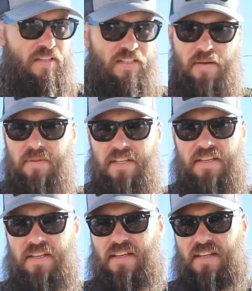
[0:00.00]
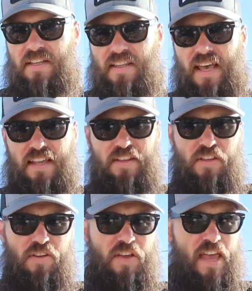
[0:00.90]
something that
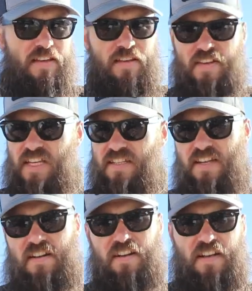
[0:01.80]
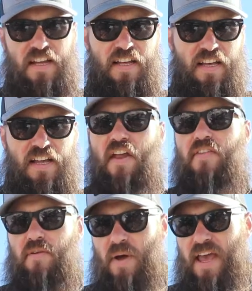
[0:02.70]
you can't even consider
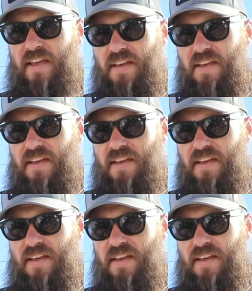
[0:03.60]
another way.